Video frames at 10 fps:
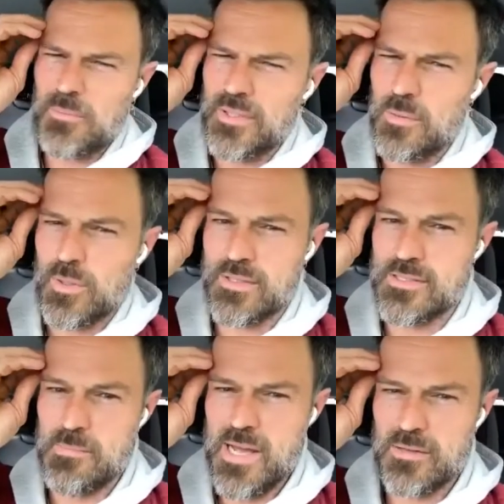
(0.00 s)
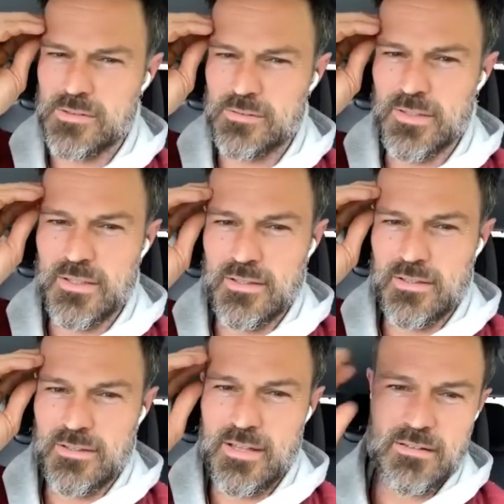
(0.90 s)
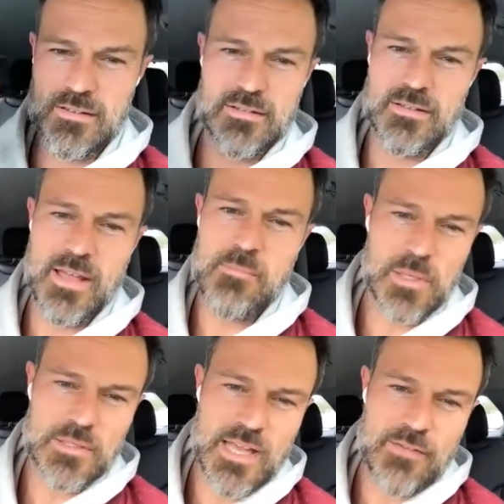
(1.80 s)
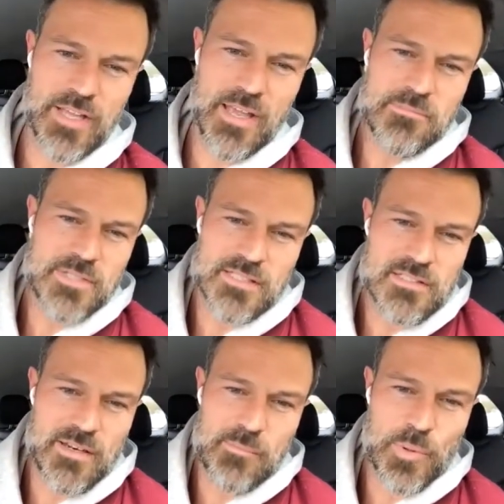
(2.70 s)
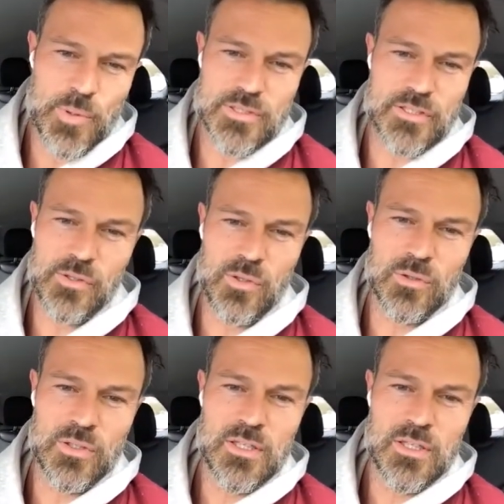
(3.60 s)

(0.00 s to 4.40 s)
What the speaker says: really what it's about. The inbox having empty is not important at all,